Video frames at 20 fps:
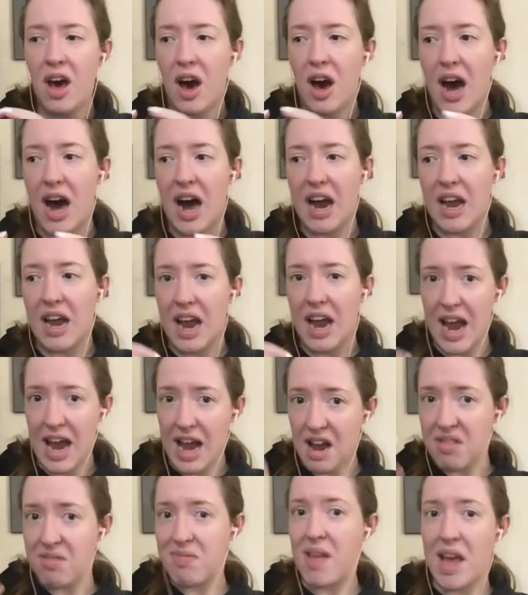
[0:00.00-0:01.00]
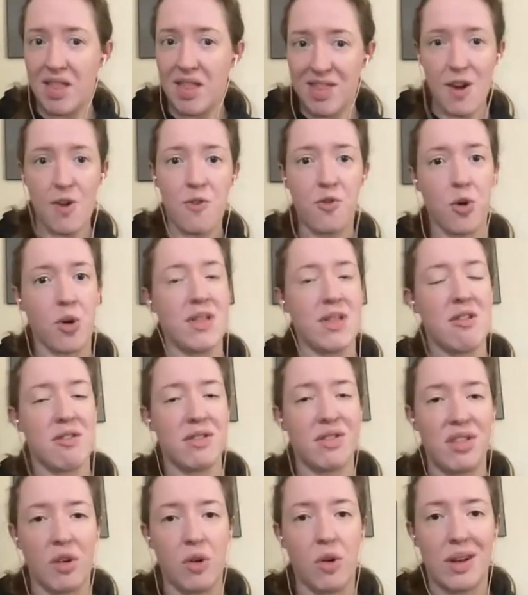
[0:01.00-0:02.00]
and therefore
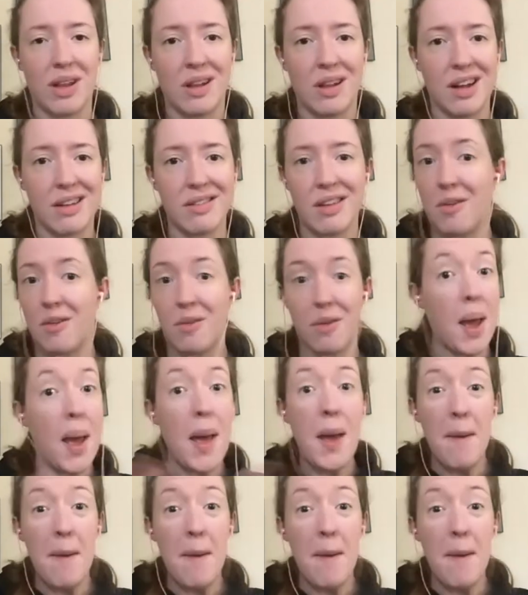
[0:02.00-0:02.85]
there's the Goldilocks zone.